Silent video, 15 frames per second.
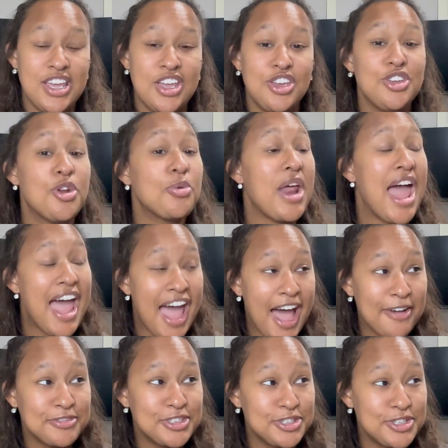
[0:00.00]
You don't
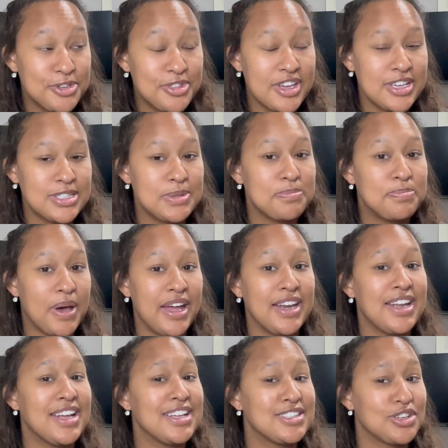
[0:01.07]
have to do this,
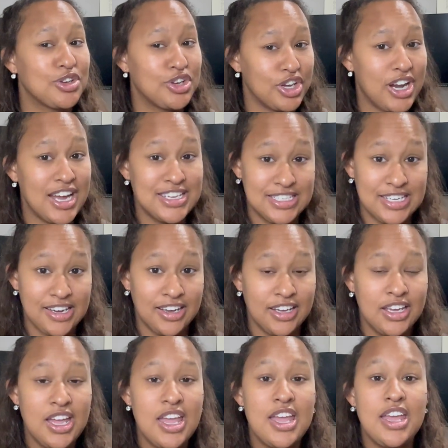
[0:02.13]
but it's a good
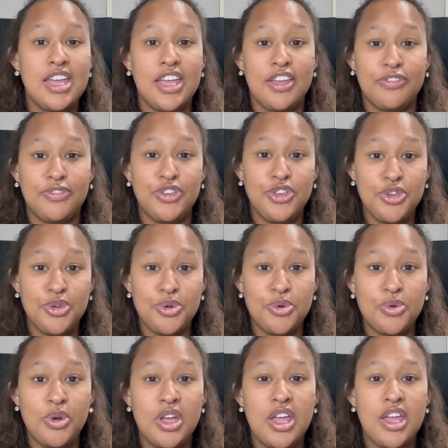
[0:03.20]
idea if
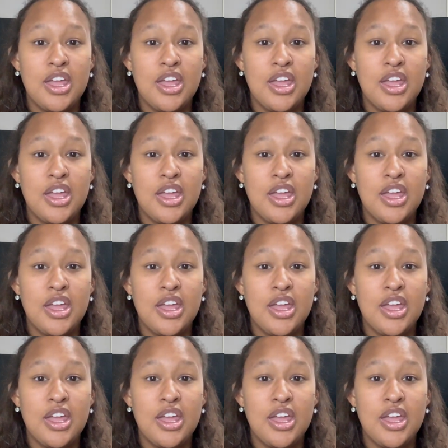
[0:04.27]
you